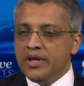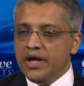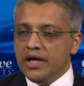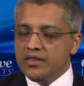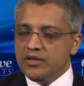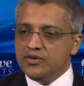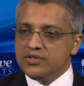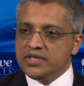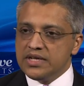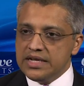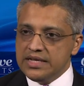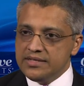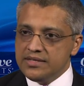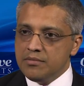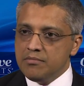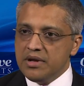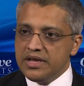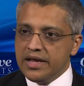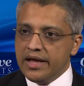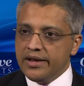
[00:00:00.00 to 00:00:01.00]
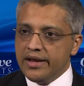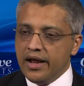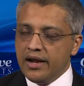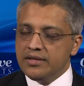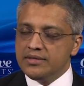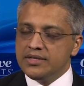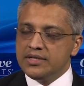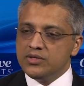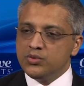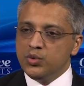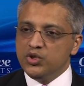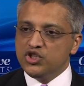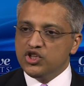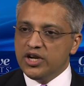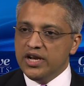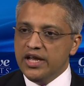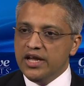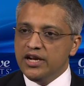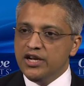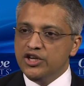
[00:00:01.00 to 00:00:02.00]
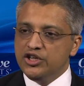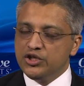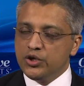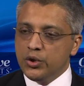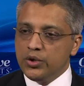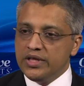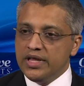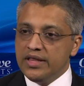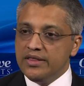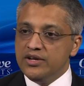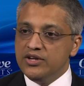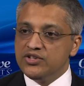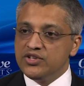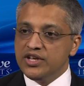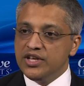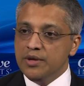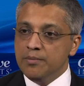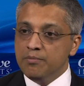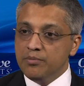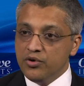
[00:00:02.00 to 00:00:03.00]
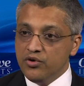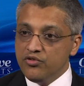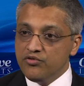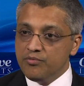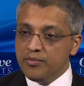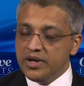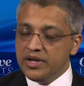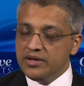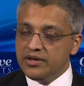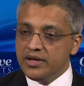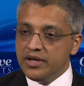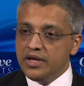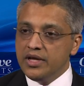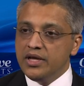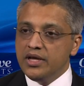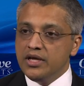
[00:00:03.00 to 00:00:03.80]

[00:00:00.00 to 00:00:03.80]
And there was a recent meta-analysis which clearly showed that there's an improvement